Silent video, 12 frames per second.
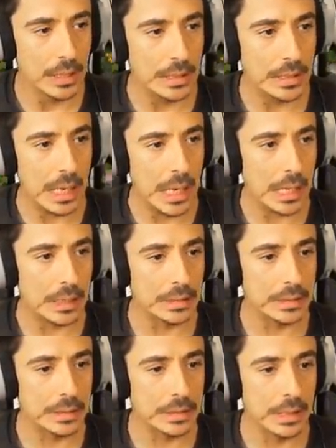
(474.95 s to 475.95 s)

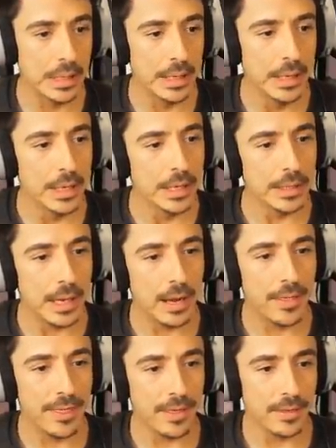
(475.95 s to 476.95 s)
Yes. Now I
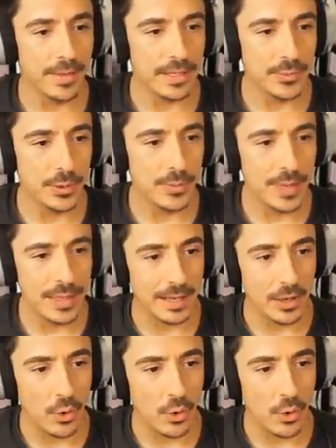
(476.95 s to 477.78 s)
think this would be like